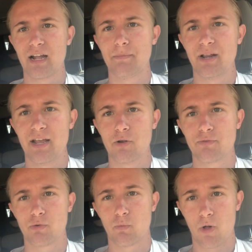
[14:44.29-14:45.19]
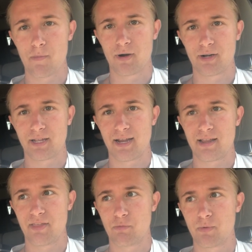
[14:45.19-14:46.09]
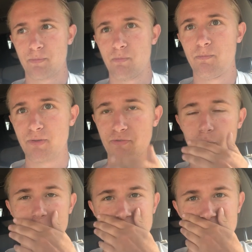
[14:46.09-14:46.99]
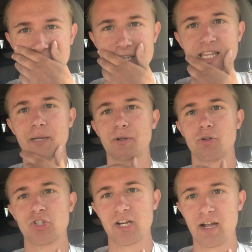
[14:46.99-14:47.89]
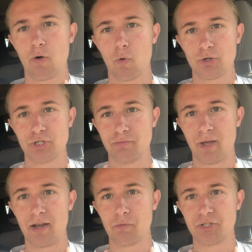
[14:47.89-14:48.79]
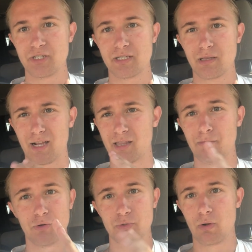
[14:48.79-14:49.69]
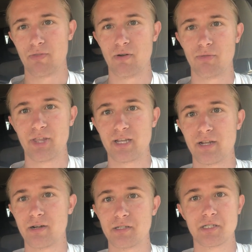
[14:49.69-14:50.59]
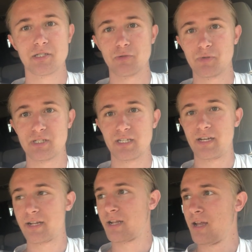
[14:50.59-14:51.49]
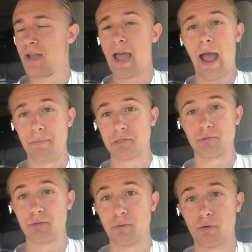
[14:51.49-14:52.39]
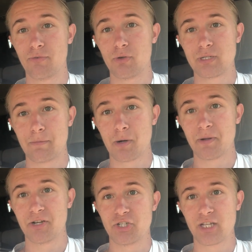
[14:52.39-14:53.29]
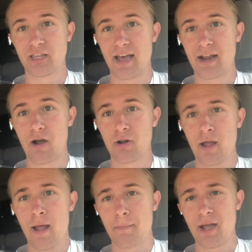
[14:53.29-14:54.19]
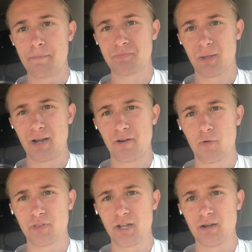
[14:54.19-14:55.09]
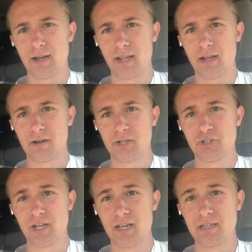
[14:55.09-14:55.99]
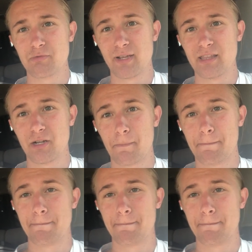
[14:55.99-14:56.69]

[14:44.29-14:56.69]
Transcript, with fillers: I'm gonna head over to Walmart again, and then when, before sunset, I think I'm gonna go check out Horseshoe Bend, which is like the most well-known thing here. It's super scenic, absolutely beautiful. So I'll probably to check that out. But yeah, I'm gonna head over there, and I'll catch you guys when I get there.